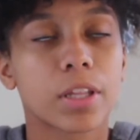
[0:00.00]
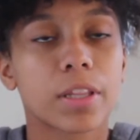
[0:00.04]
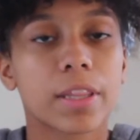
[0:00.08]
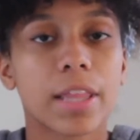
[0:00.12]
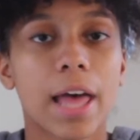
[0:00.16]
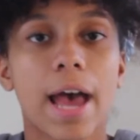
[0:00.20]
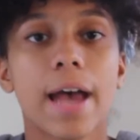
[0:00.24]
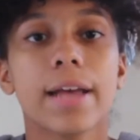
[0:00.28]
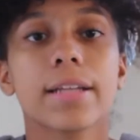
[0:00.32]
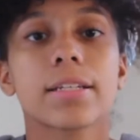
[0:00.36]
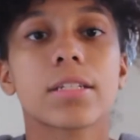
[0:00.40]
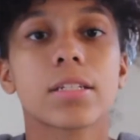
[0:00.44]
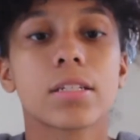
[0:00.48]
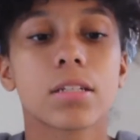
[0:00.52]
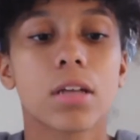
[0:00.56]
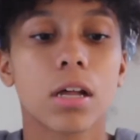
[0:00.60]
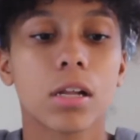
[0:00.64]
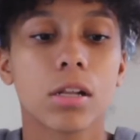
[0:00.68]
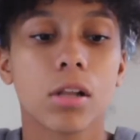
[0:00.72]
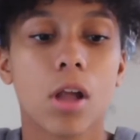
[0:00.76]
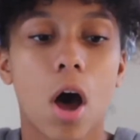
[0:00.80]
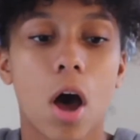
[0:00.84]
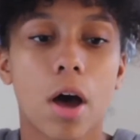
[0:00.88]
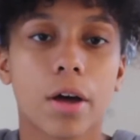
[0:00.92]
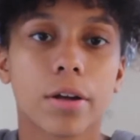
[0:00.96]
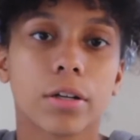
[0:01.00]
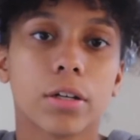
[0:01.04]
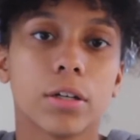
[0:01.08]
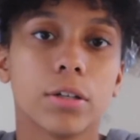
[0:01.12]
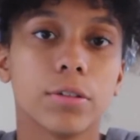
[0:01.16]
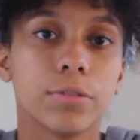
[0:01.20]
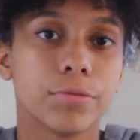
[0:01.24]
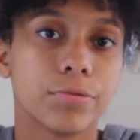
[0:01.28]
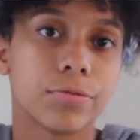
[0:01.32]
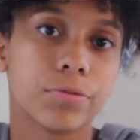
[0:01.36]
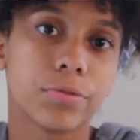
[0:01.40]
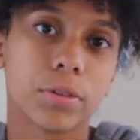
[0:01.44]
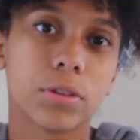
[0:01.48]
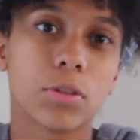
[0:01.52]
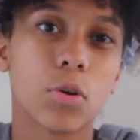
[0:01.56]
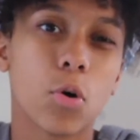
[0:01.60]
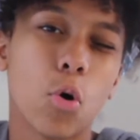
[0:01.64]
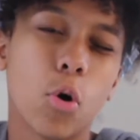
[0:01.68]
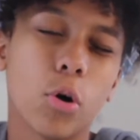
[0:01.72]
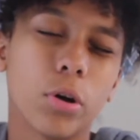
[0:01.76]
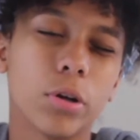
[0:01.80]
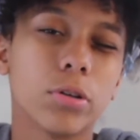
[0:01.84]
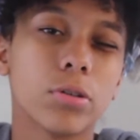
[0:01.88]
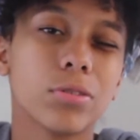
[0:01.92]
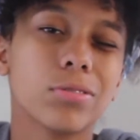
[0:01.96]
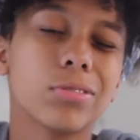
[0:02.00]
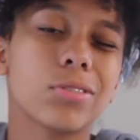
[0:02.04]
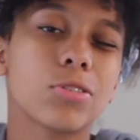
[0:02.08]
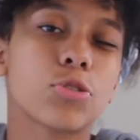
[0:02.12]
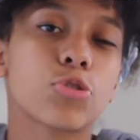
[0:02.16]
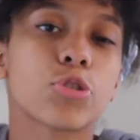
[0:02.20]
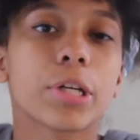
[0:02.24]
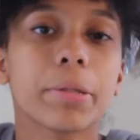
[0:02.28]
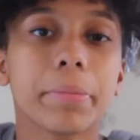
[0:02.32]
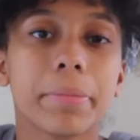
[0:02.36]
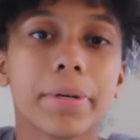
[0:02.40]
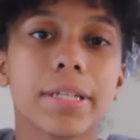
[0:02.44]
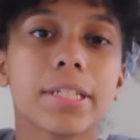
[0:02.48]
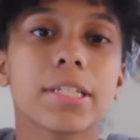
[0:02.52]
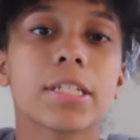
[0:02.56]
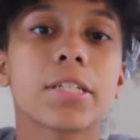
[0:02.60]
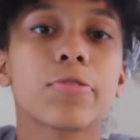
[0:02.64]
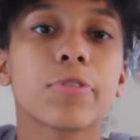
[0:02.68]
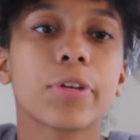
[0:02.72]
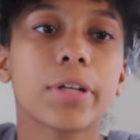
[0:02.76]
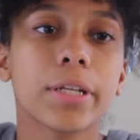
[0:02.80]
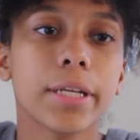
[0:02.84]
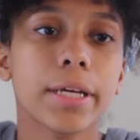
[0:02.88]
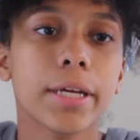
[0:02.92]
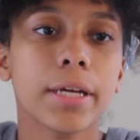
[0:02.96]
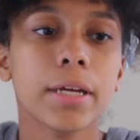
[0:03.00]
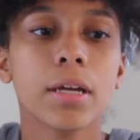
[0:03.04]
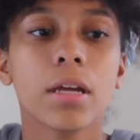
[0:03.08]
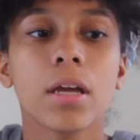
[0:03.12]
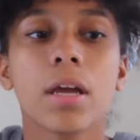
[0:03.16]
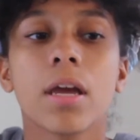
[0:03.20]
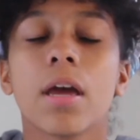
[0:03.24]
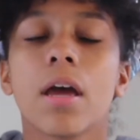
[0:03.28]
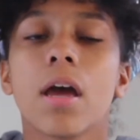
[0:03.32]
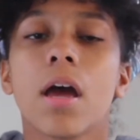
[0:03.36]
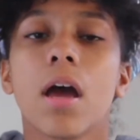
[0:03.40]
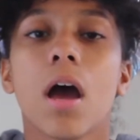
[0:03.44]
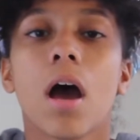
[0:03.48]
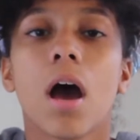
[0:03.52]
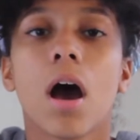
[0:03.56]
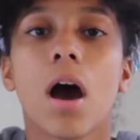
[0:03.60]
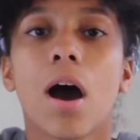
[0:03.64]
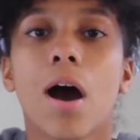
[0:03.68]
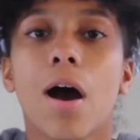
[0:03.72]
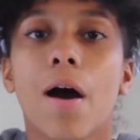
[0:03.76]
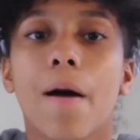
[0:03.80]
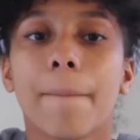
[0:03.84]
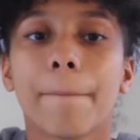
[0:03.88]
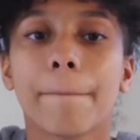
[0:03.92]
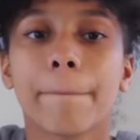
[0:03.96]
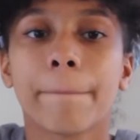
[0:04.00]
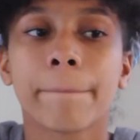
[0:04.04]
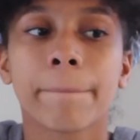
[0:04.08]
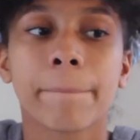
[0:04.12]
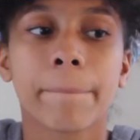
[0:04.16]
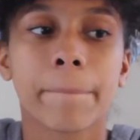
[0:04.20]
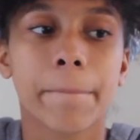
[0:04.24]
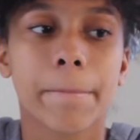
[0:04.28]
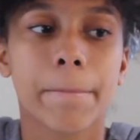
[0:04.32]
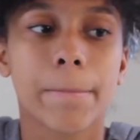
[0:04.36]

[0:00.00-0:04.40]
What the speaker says: that's a lot of the oil treatments, really. I'll